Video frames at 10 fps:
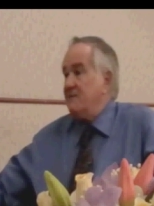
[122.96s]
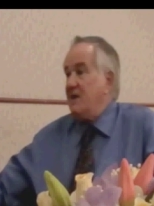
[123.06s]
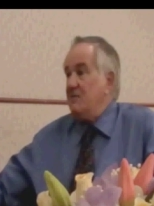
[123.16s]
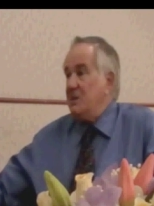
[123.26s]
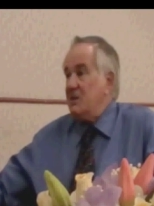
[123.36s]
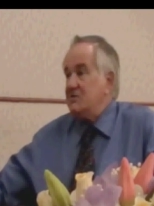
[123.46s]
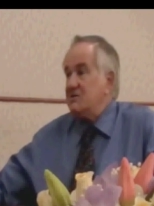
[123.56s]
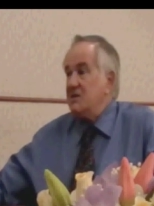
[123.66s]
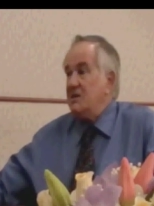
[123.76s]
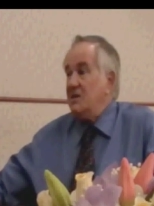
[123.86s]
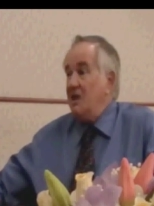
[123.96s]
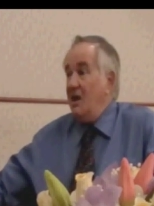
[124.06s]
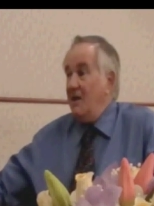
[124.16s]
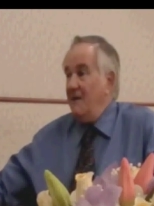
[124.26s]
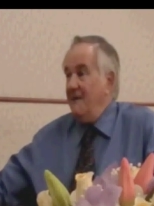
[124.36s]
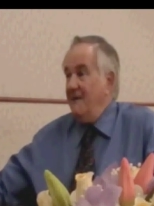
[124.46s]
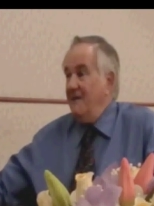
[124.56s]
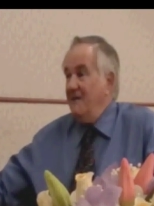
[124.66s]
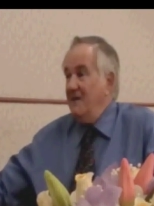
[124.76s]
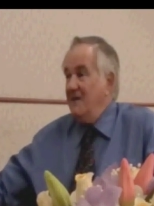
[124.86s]
5 minutes. Yeah,
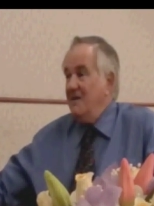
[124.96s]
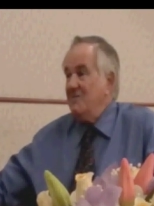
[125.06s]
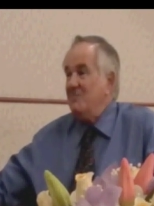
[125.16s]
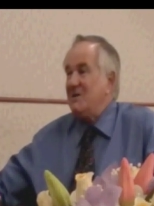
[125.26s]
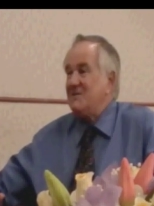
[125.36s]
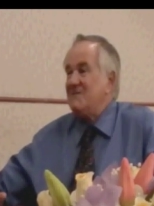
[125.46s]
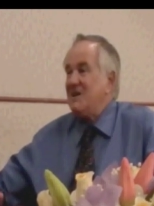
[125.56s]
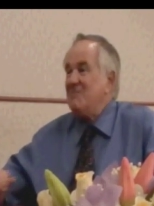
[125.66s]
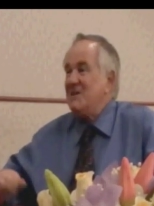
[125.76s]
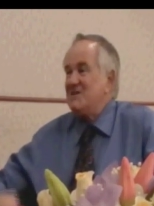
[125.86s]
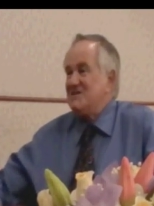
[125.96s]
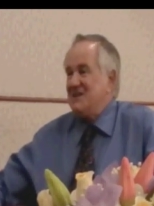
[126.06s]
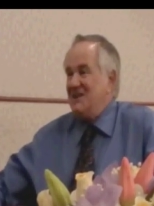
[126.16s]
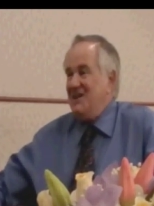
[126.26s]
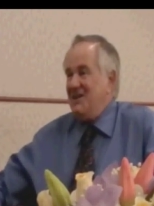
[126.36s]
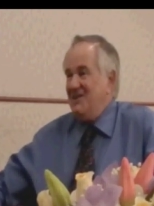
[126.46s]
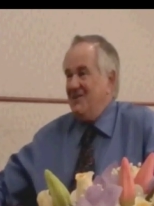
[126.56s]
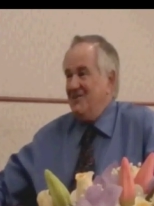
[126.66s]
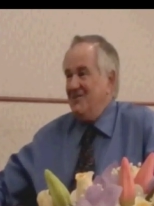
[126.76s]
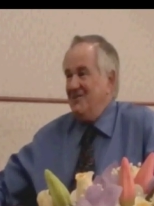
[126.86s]
but it's 5 minutes today,
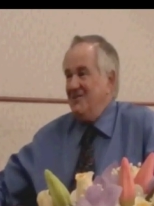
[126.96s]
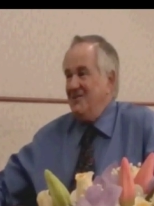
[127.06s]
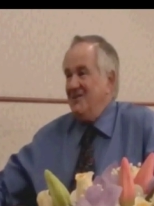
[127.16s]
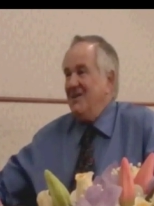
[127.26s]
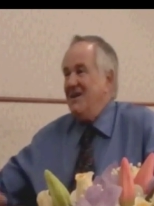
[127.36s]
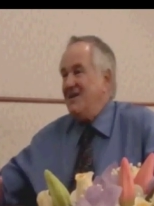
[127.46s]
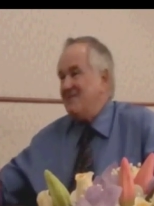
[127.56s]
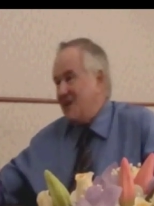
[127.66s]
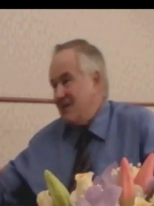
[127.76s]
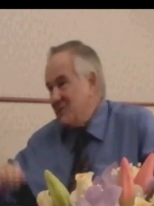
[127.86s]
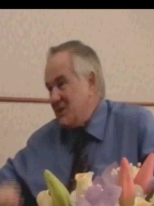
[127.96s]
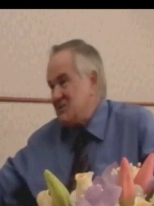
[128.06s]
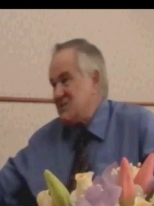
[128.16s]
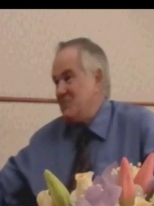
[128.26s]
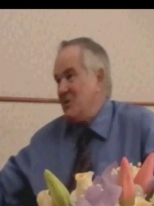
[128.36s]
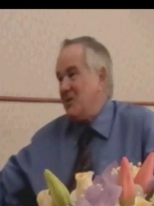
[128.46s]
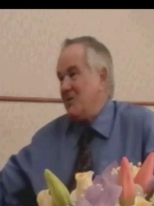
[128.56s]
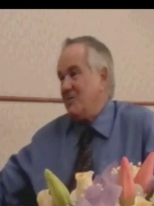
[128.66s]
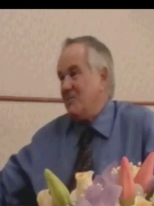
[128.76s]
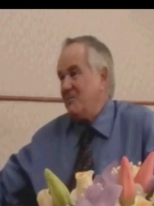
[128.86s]
and 5 minutes
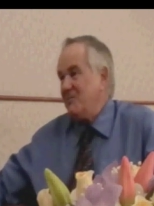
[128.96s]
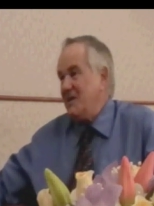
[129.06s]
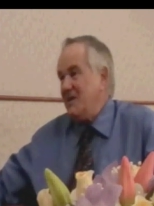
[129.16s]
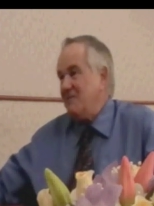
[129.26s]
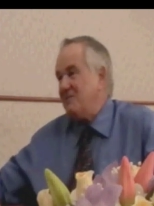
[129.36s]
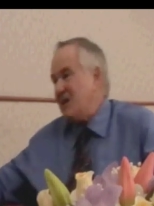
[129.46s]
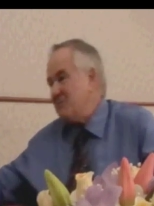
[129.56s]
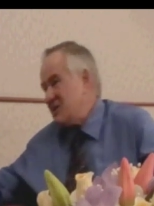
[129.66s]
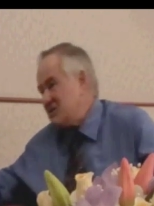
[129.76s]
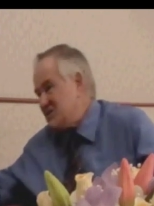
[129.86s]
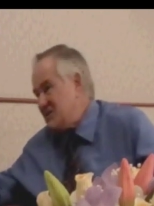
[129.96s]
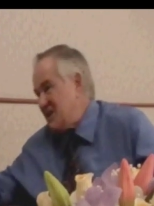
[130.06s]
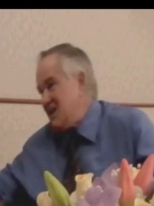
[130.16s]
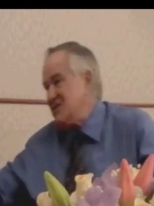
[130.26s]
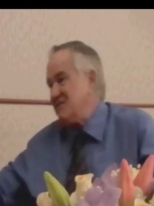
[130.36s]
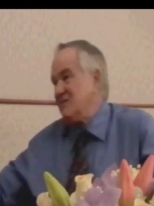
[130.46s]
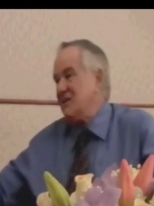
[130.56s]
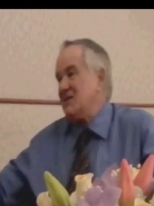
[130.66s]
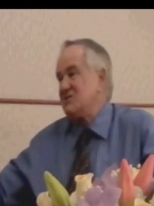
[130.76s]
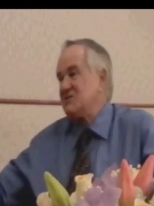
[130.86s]
tomorrow, and 5 minutes at the end of a
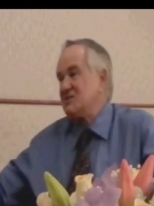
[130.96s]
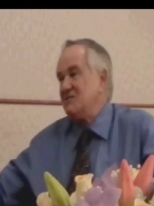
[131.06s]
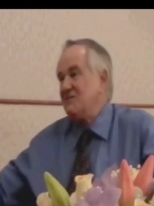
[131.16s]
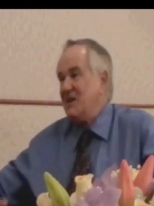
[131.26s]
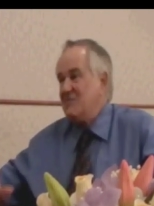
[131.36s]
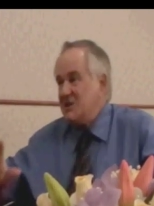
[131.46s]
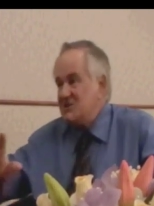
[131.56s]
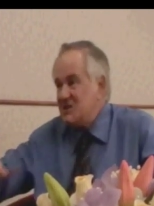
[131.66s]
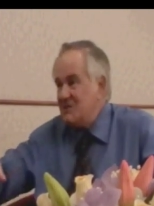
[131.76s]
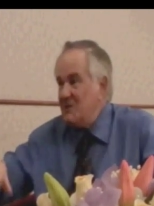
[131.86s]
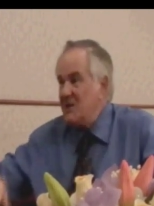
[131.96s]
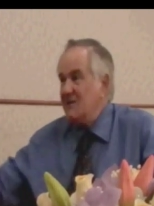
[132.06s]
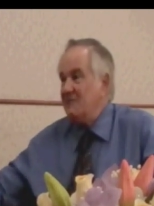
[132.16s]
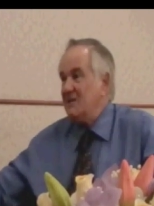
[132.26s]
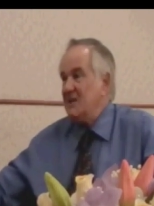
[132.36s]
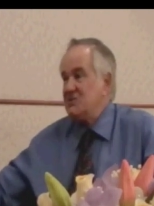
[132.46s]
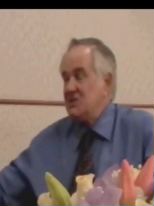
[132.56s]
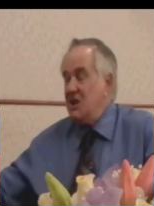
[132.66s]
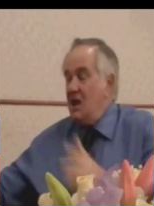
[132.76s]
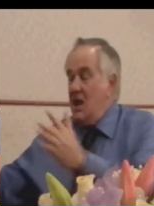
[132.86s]
lesson, and 5 minutes in the middle of a
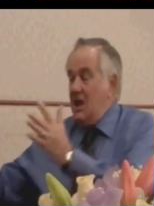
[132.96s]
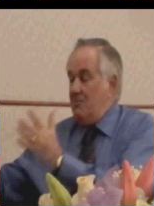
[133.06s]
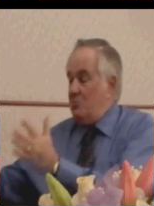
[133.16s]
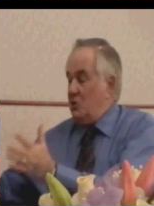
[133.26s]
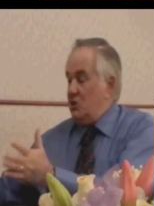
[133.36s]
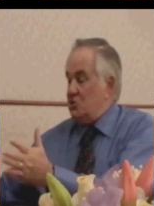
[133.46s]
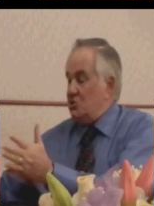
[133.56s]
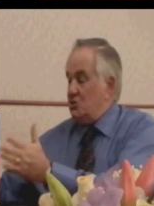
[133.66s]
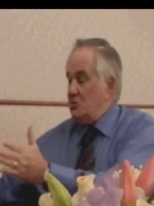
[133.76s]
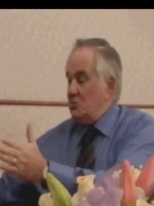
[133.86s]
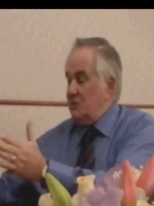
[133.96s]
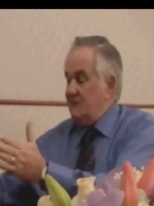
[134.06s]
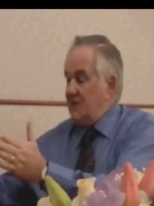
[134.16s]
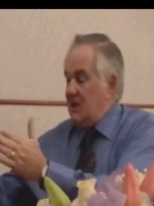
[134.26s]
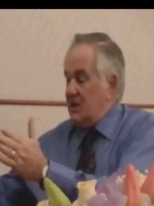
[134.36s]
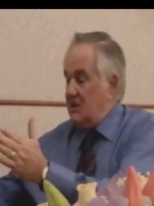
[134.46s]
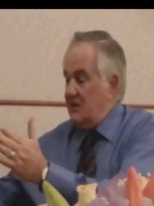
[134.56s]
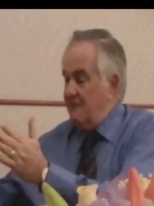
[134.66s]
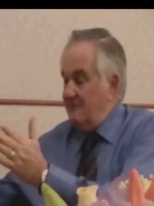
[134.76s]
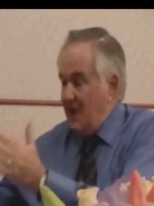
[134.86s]
lesson. And pretty soon we've taken
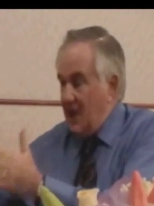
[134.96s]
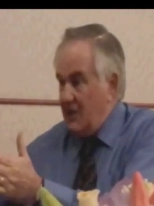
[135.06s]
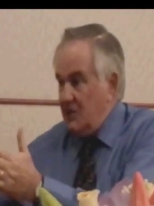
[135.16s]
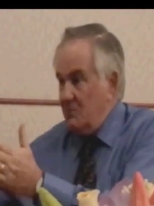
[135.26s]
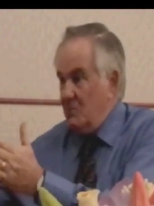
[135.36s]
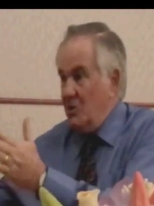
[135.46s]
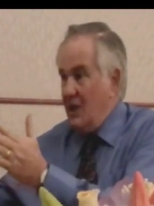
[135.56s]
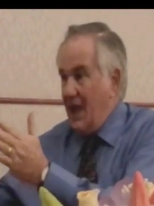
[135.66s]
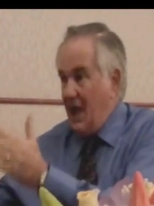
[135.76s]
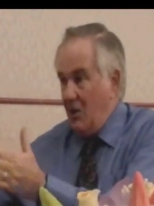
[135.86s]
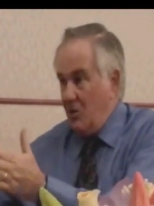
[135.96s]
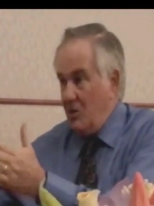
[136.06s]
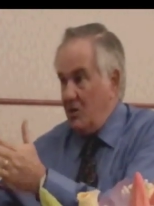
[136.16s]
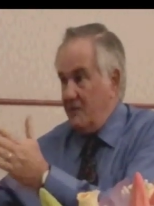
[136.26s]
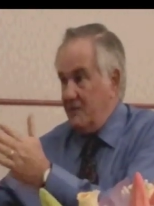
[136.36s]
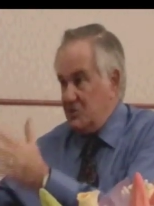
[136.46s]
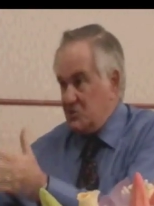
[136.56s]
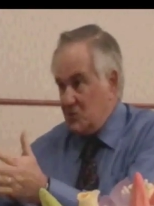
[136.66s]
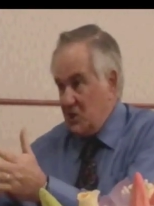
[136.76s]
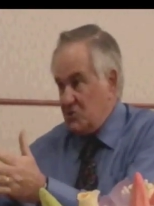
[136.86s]
a valuable hour of
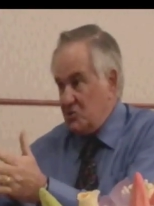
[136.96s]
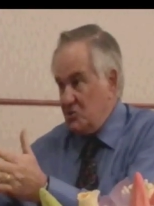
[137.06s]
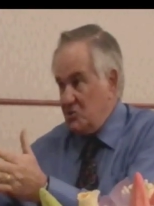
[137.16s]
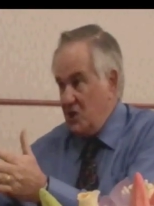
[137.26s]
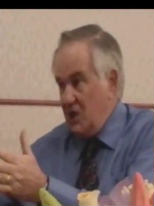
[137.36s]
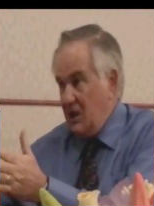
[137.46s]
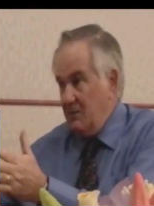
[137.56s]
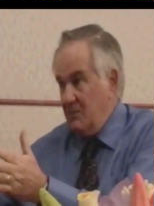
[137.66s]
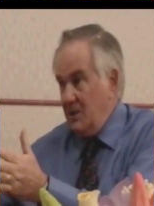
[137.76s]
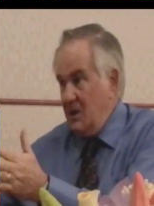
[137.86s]
instructional time,